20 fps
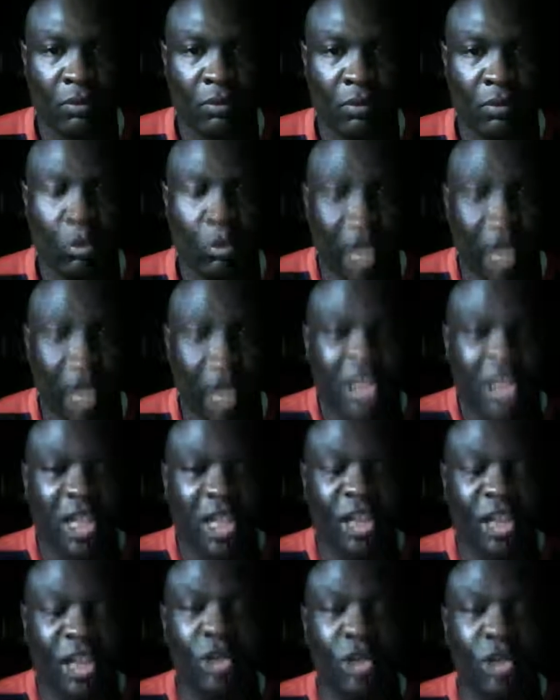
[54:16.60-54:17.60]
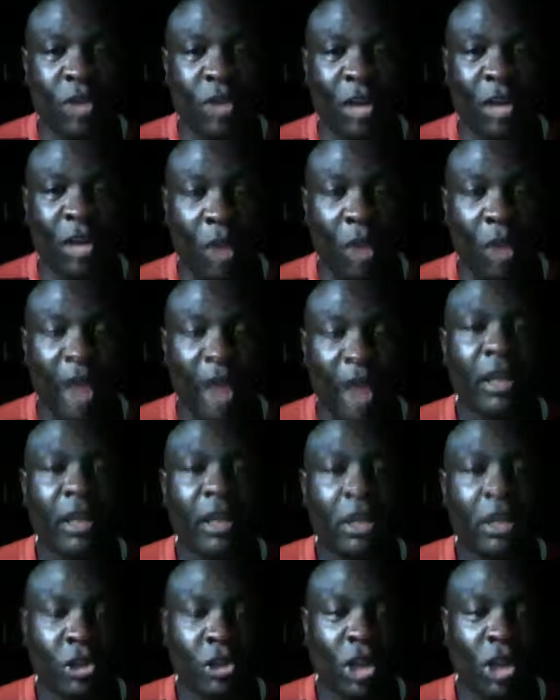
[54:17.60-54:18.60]
What is it that you really want?
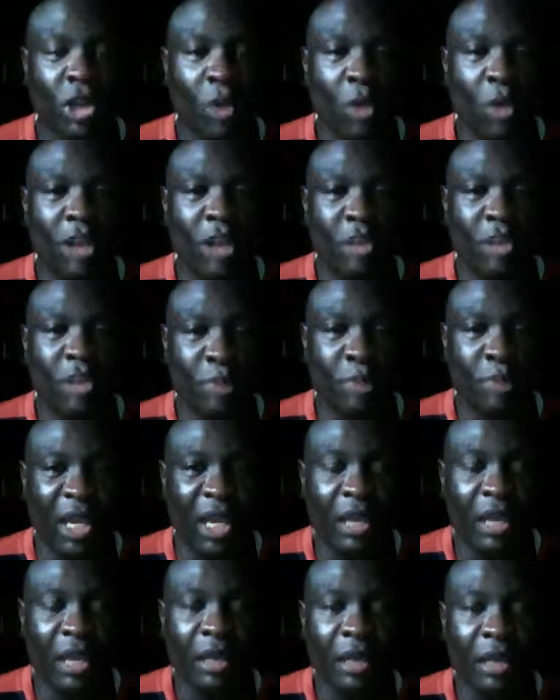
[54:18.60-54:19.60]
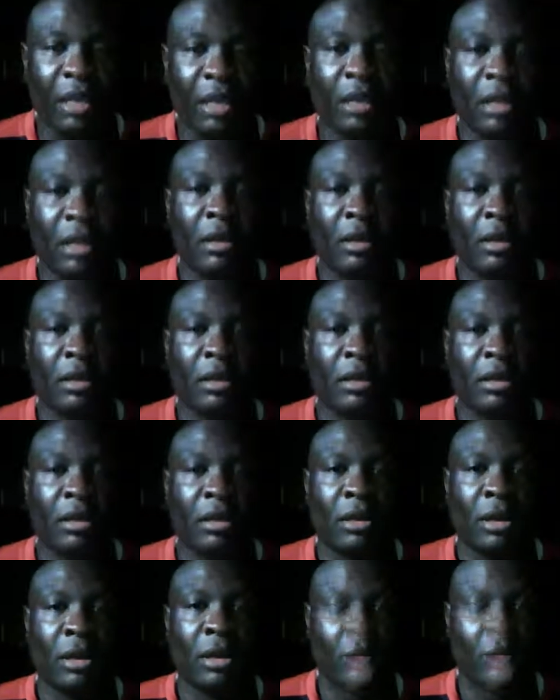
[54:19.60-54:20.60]
Do you want to be
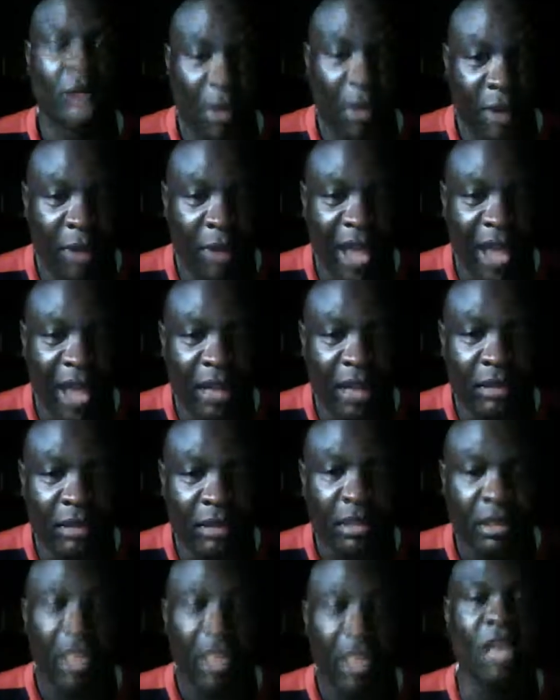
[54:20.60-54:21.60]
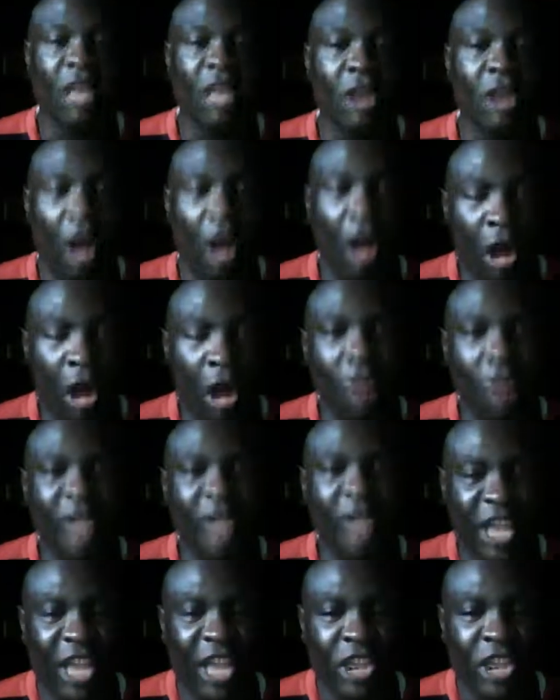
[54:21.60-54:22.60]
liberated in your own
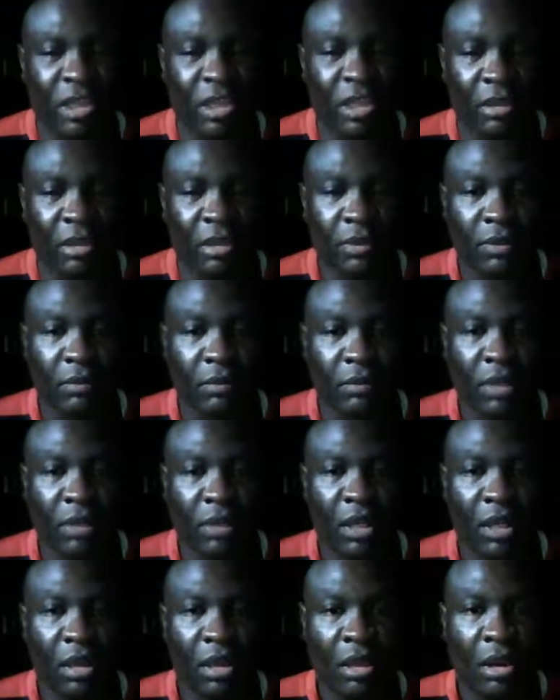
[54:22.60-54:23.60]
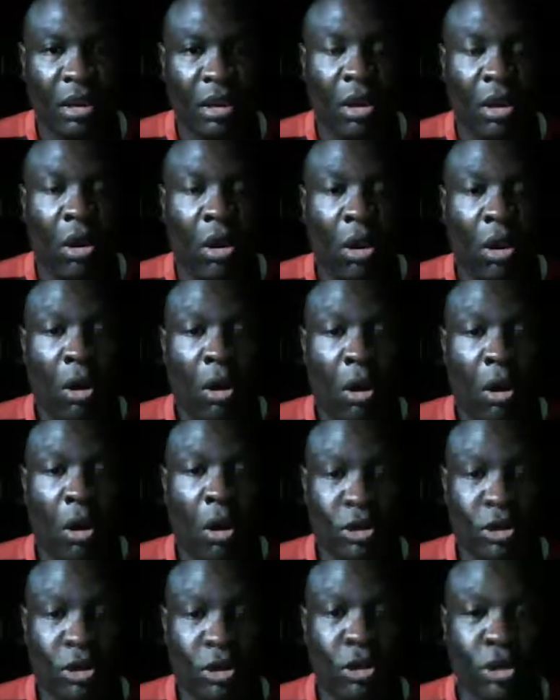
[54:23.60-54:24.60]
nation?
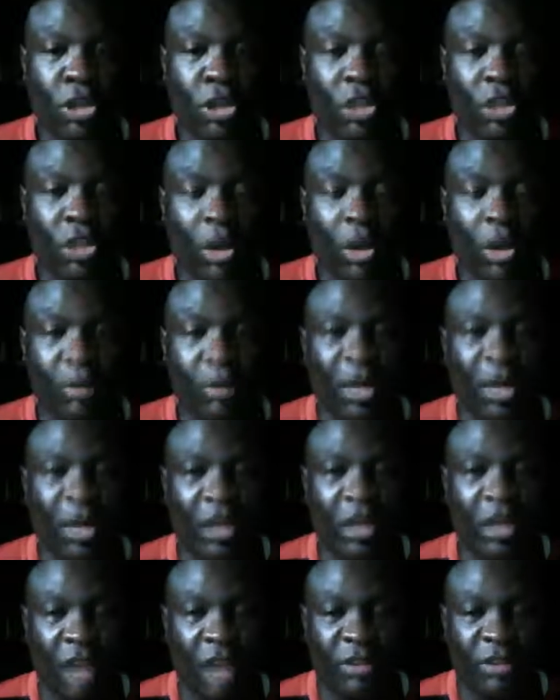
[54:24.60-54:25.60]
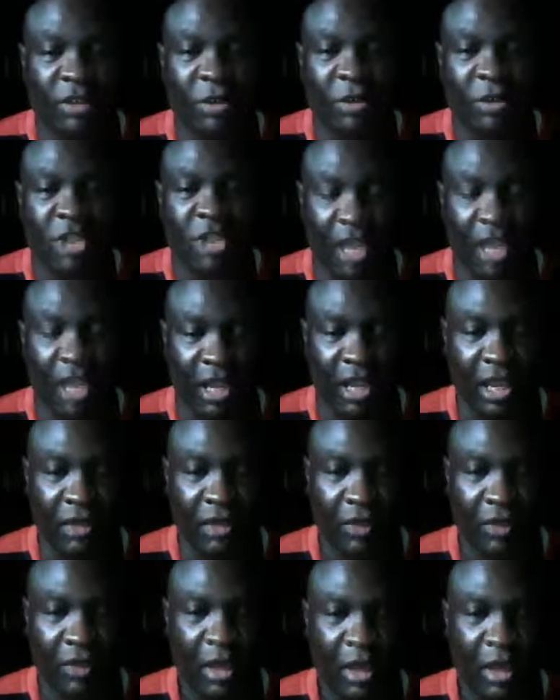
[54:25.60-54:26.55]
Or do you just want to be a comfortable slave?